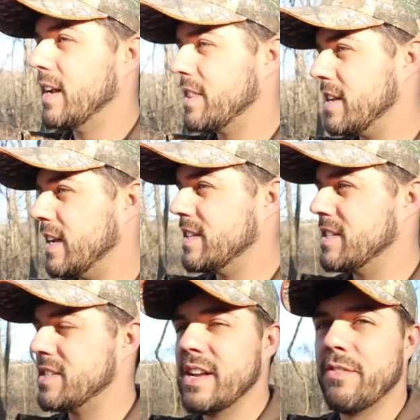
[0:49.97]
And the thing
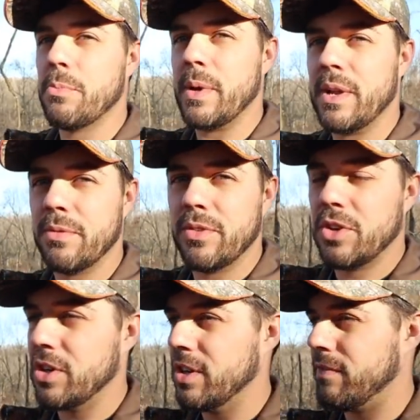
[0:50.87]
is, it's never been
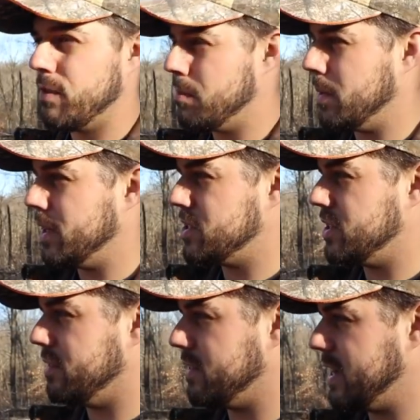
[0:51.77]
good for much
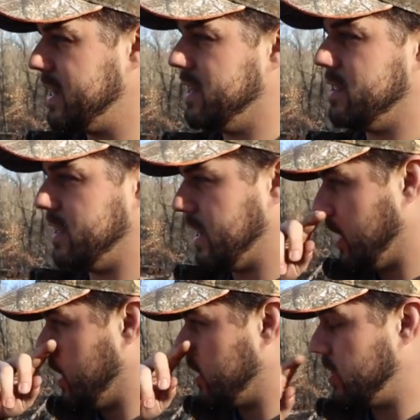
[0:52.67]
of anything.
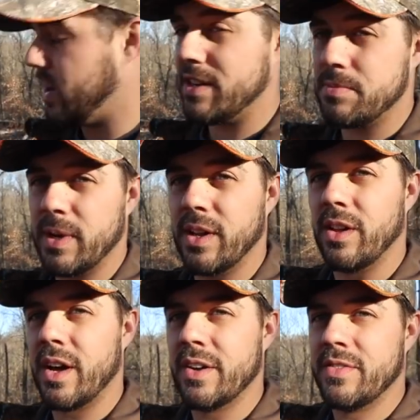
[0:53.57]
There has been a
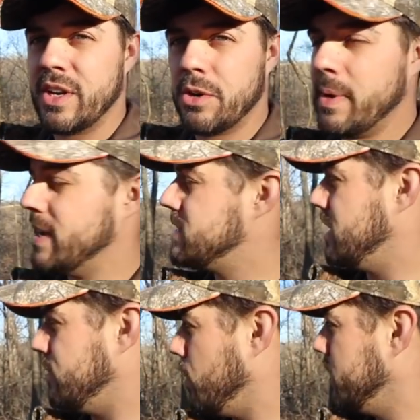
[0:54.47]
lot of deer beds
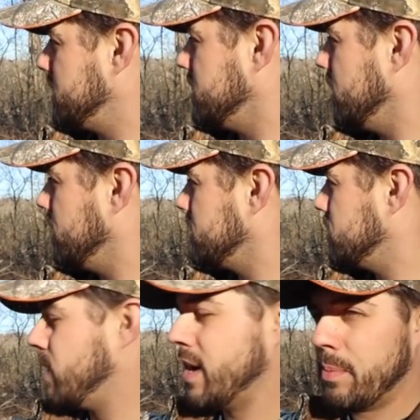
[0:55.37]
that I've always
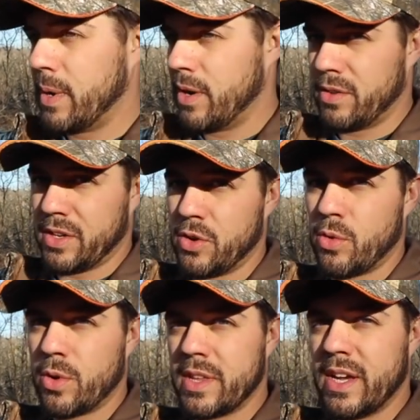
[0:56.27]
noticed right up here on the
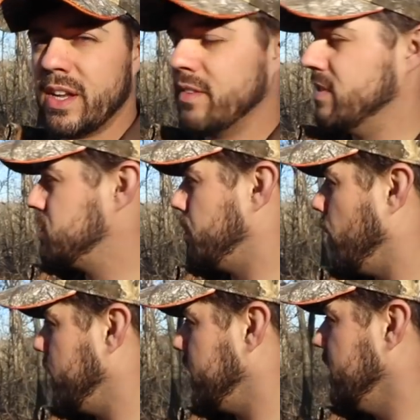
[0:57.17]
north end of this
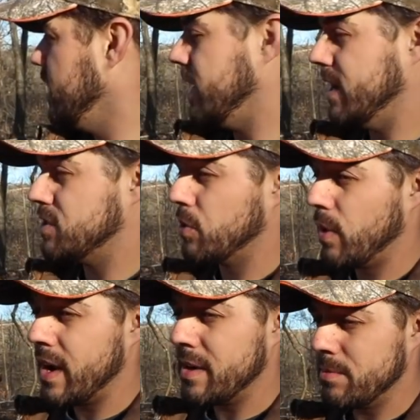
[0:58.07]
point. And so
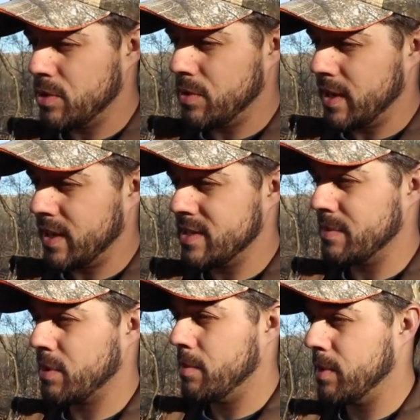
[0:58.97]
what I am doing is
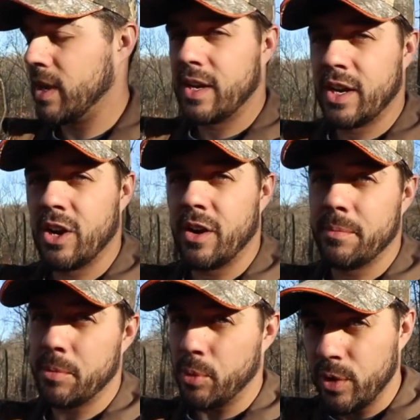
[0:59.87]
I'm coming in here,
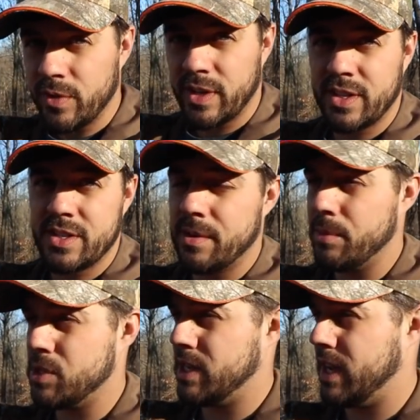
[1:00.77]
I'm improving the
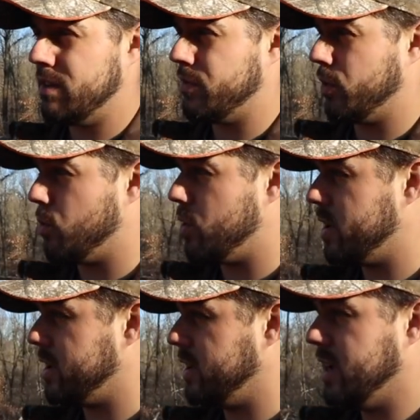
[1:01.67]
timber stand for
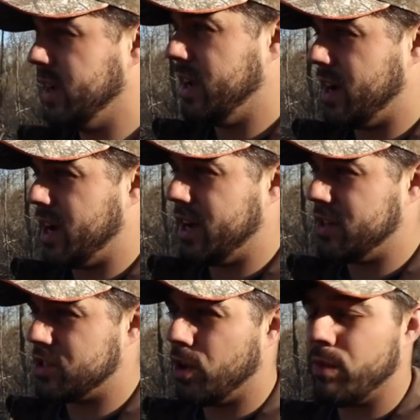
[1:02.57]
one, uh,
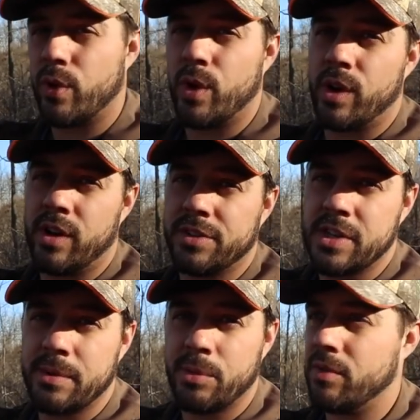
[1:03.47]
just overall
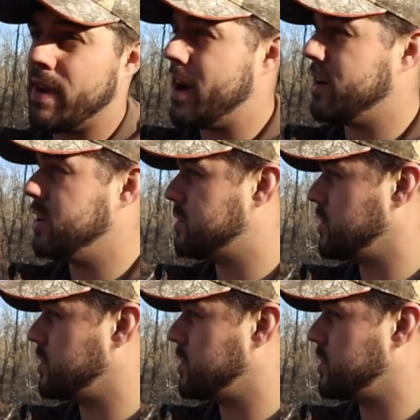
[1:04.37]
timber value.